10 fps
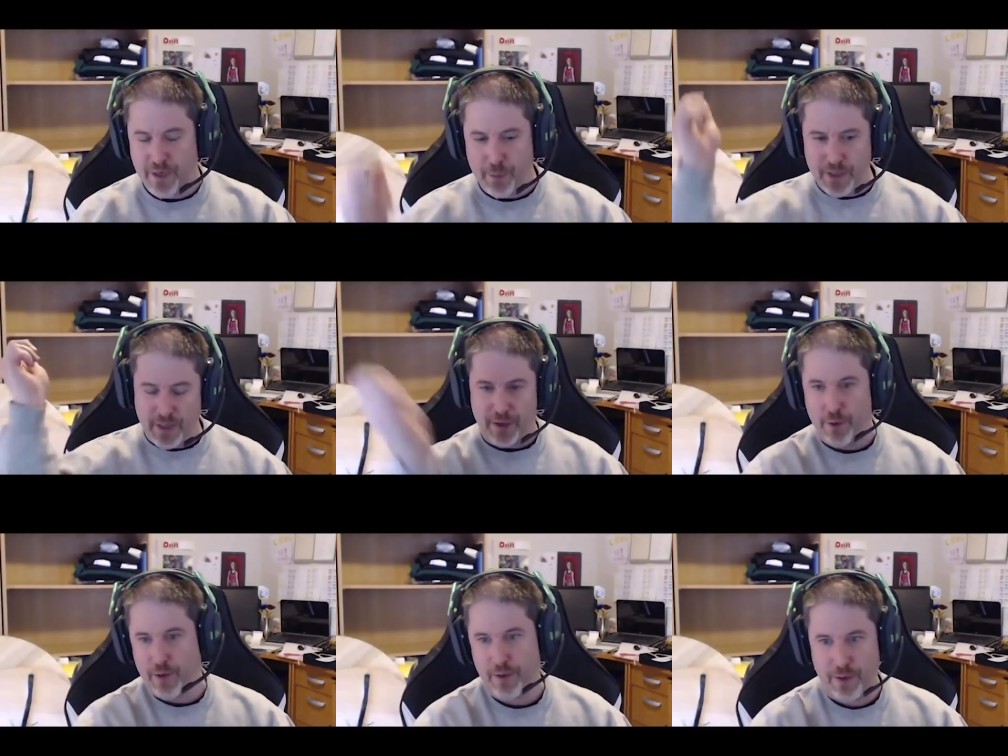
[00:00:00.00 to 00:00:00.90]
someone like
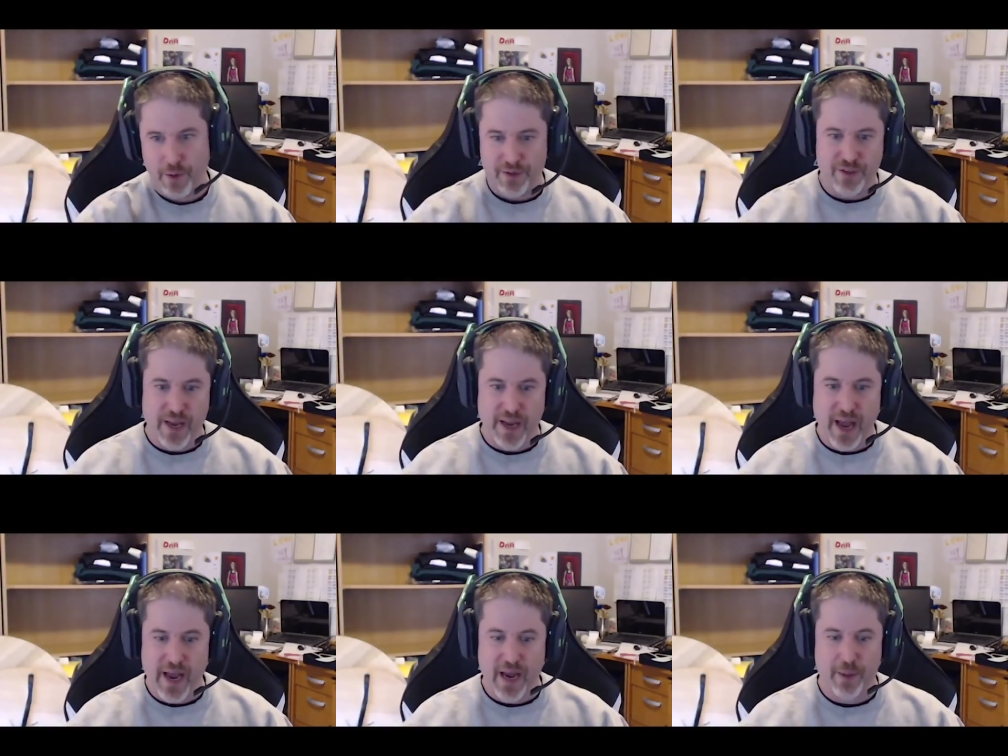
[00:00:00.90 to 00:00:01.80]
you could, you could say,
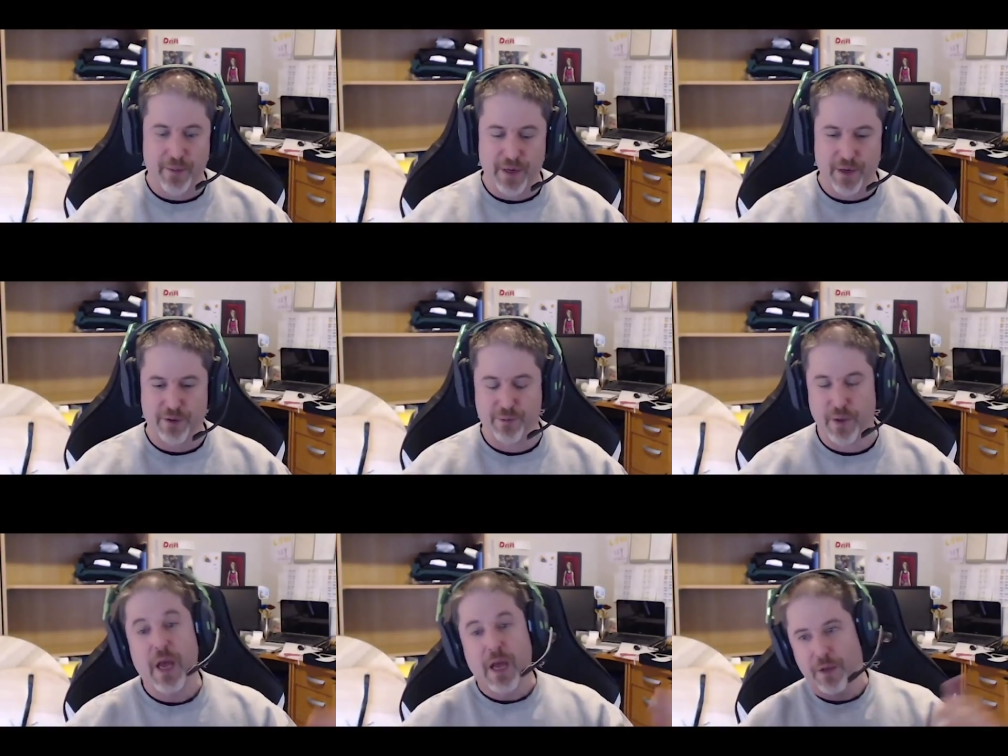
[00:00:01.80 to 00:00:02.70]
Hey, I'm going to use my,
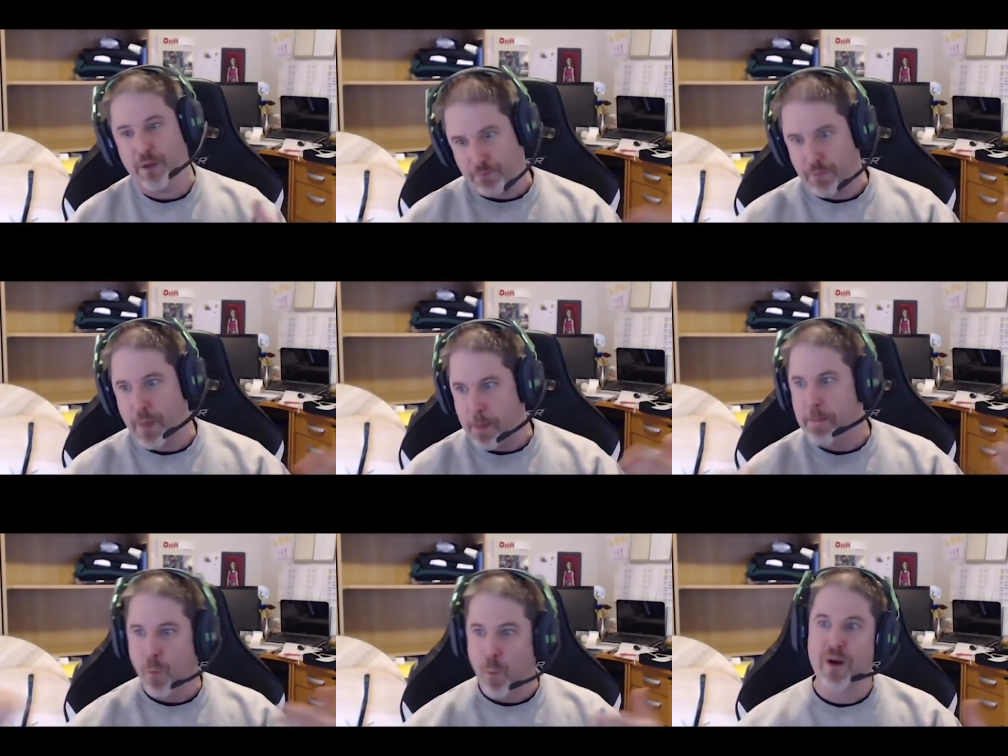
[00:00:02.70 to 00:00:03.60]
you,
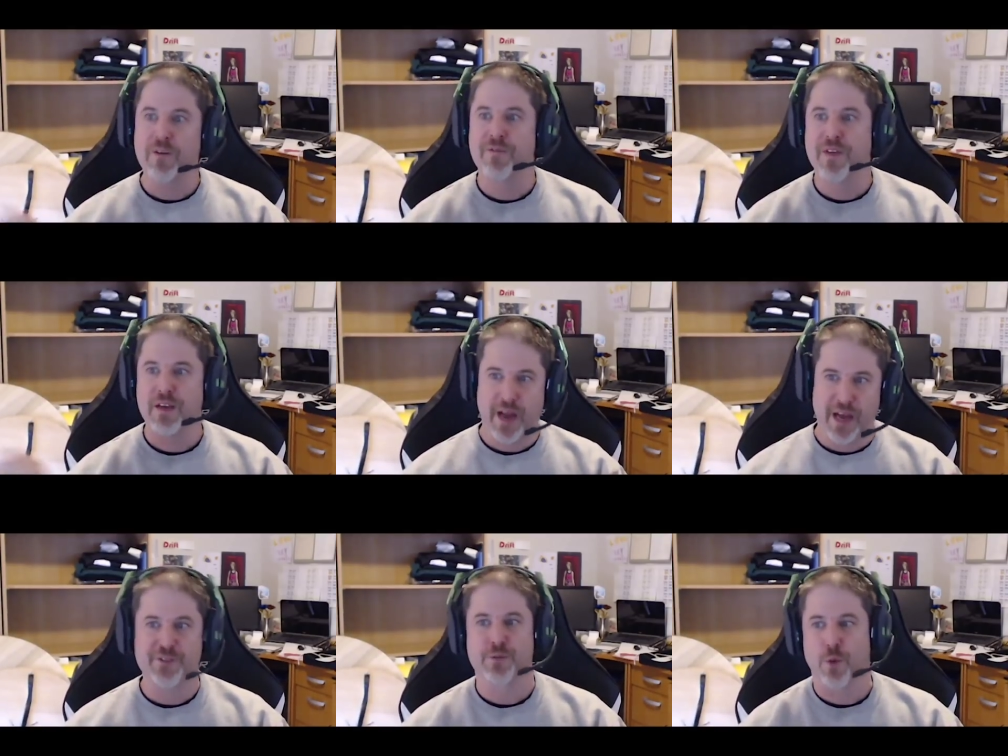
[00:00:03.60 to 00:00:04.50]
one of the
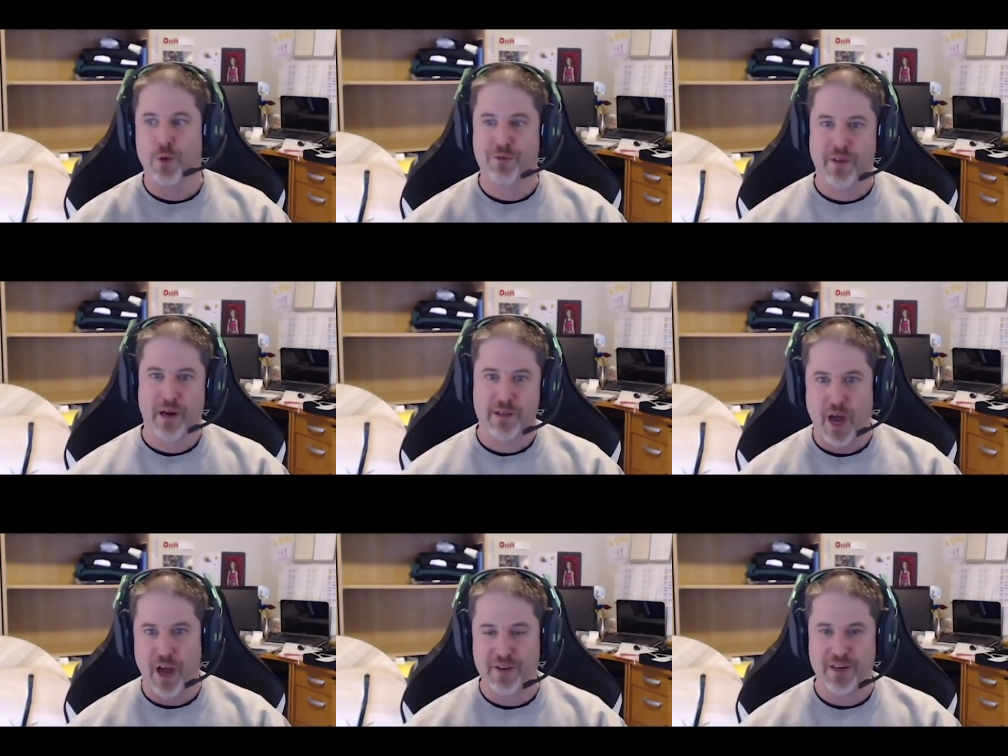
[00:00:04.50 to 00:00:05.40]
advanced rules that I'll
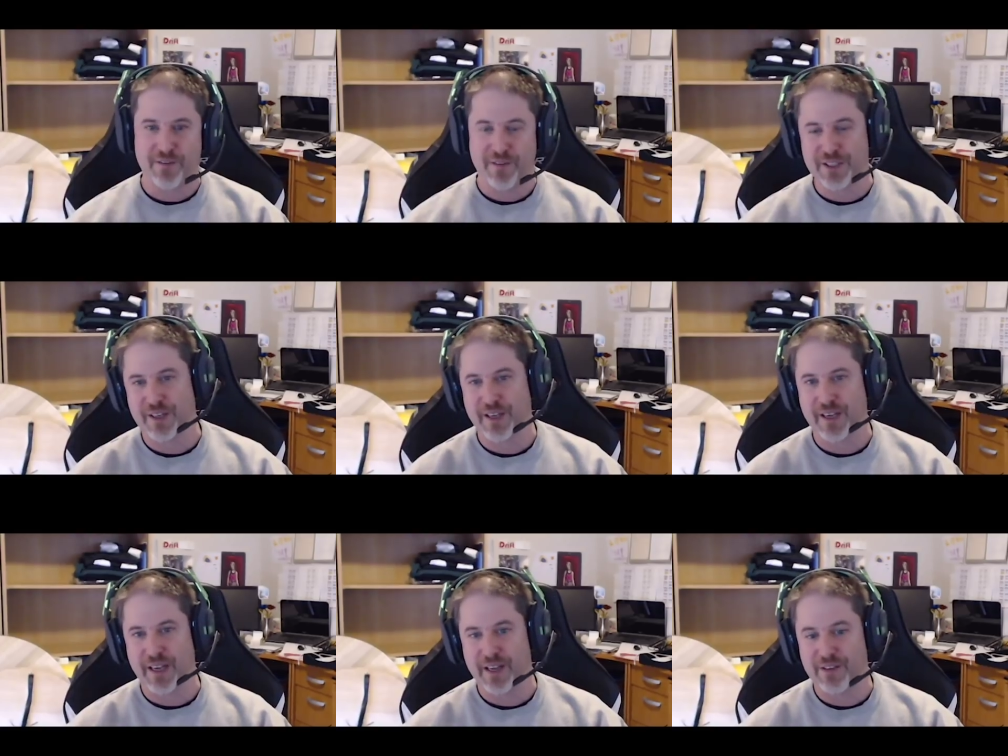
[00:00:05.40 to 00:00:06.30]
toss in
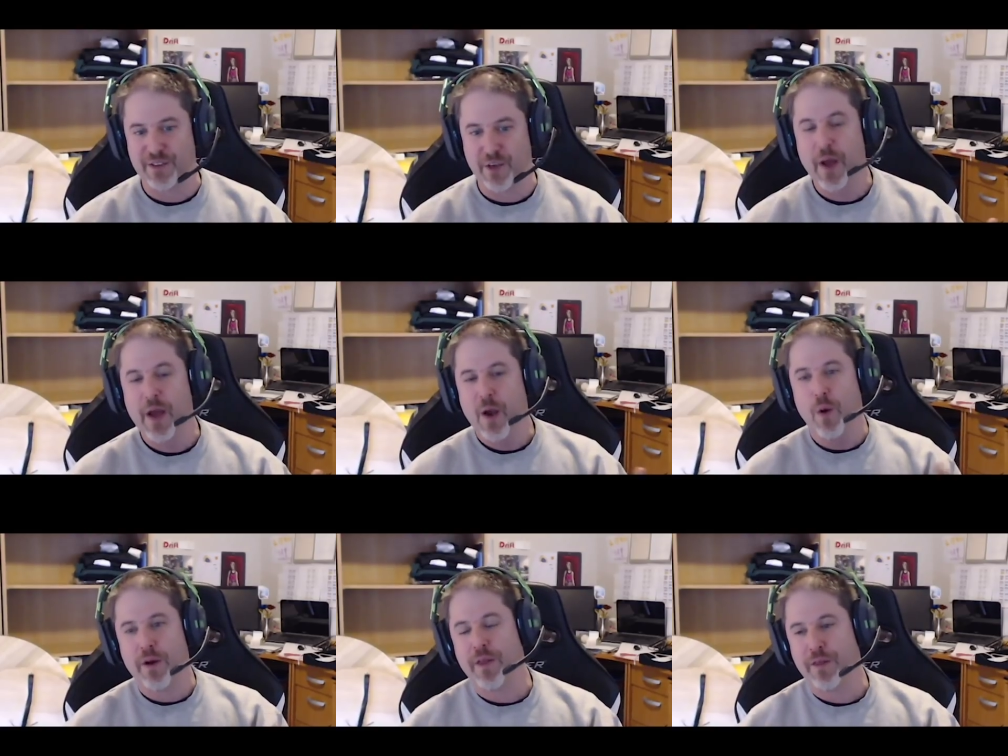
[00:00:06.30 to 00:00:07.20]
eventually is so
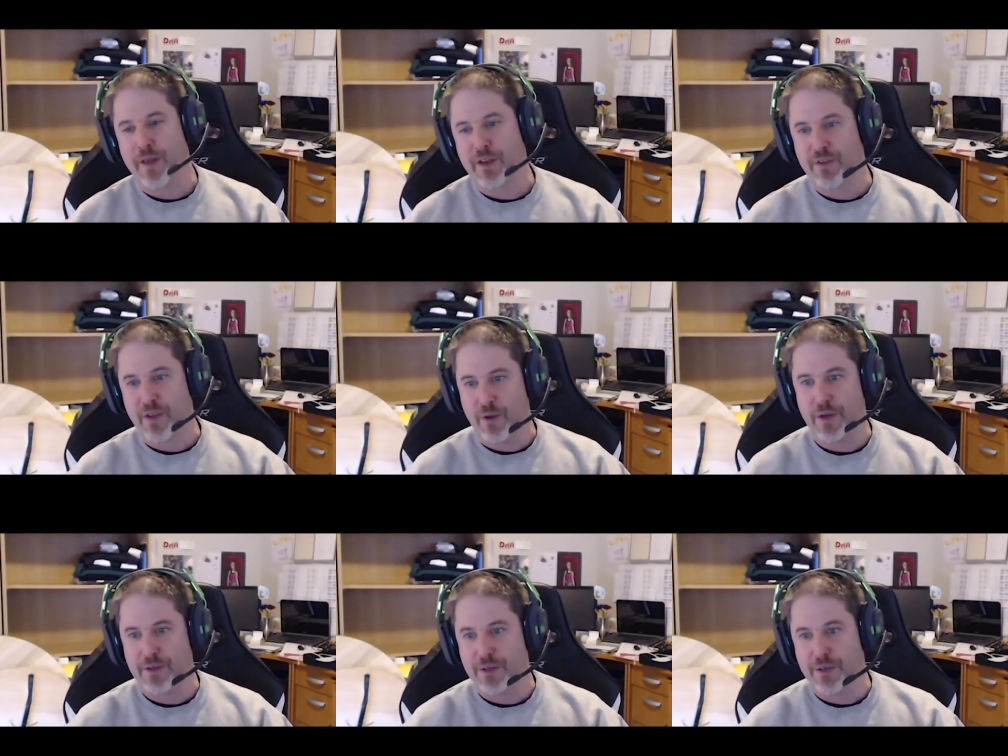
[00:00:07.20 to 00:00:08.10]
one of the things that you
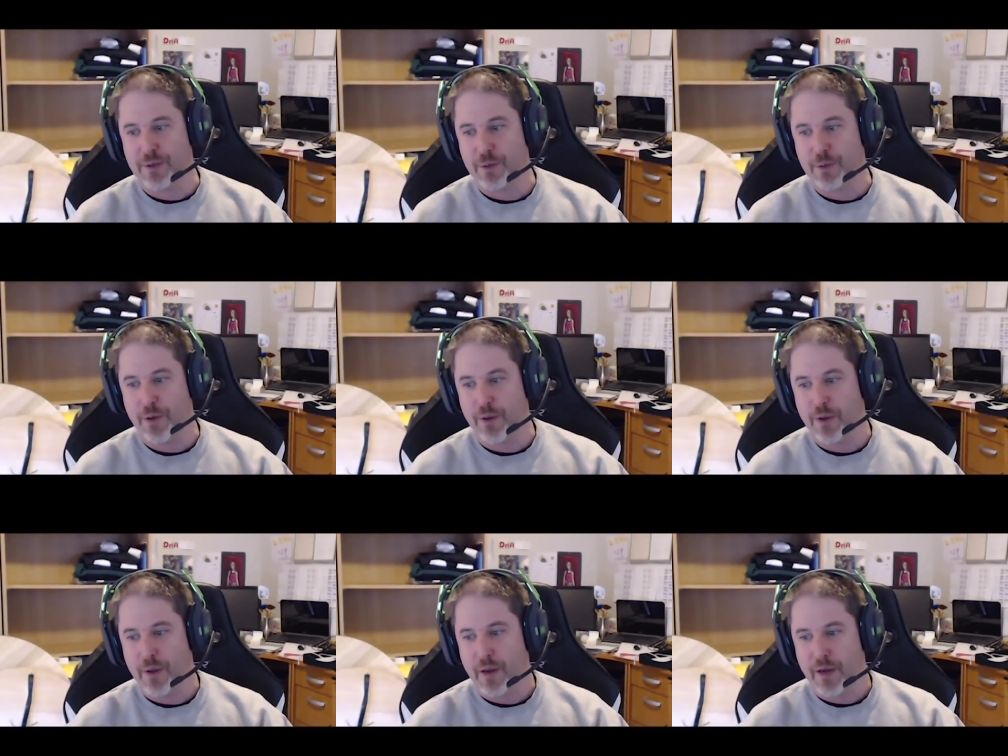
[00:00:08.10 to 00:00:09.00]
can do
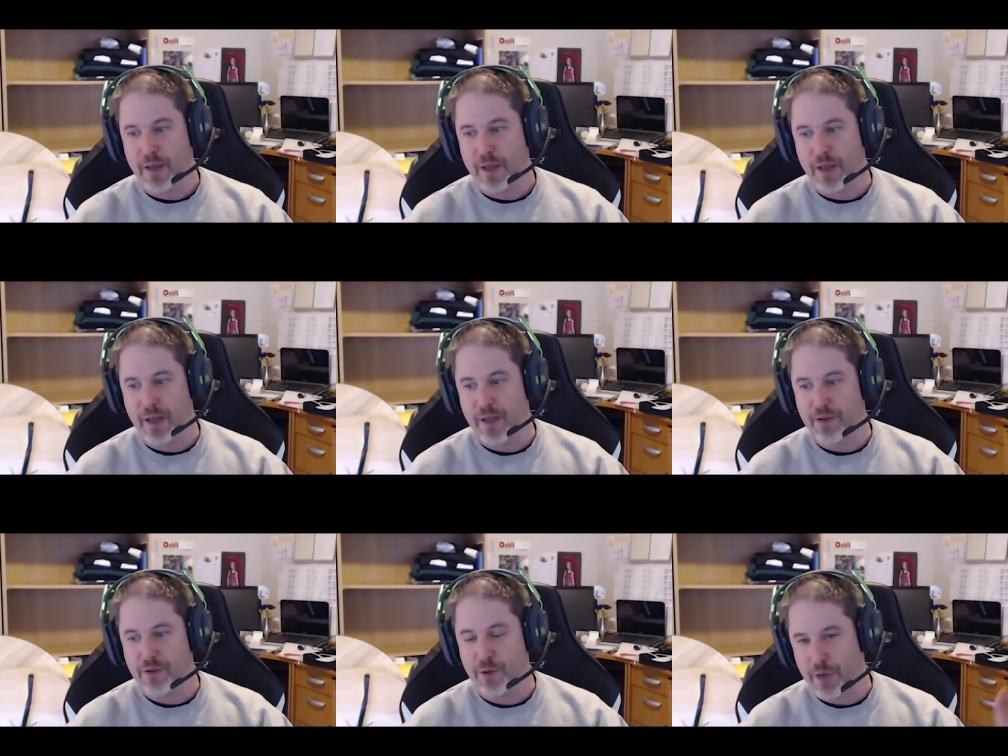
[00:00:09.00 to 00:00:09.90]

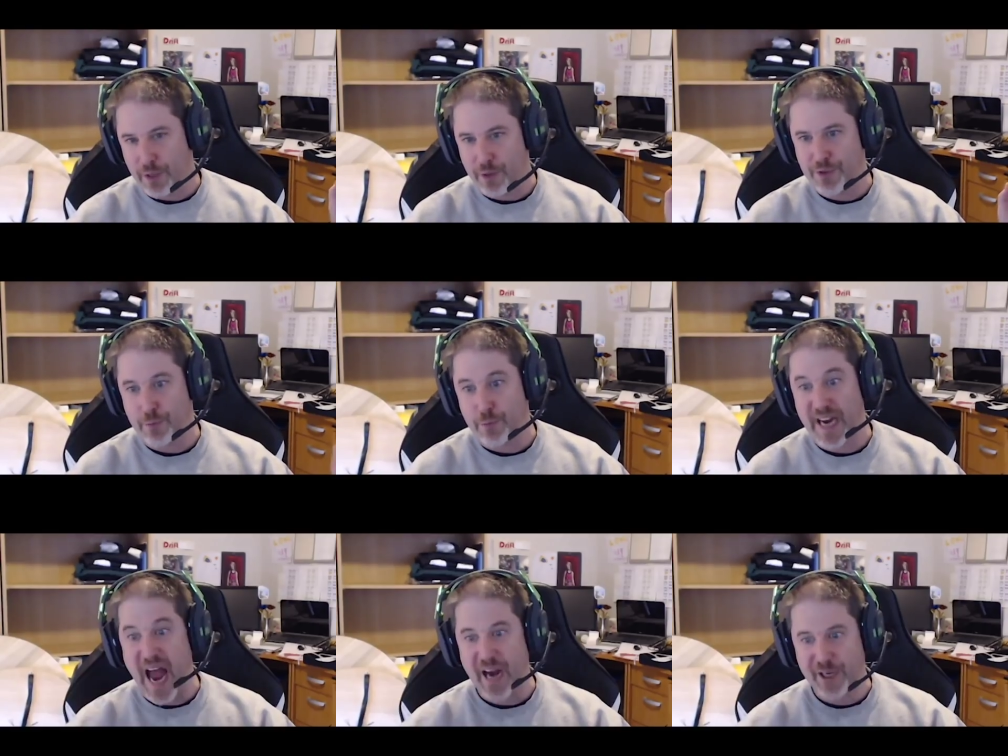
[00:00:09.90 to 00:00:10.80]
is you can use your
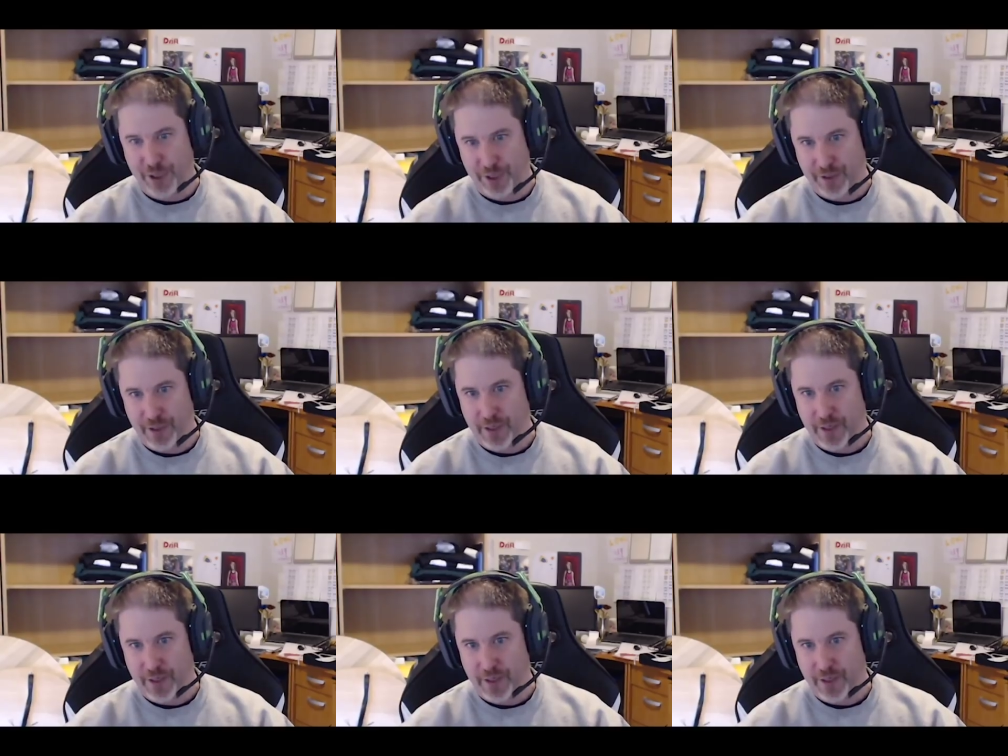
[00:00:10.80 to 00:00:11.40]
reaction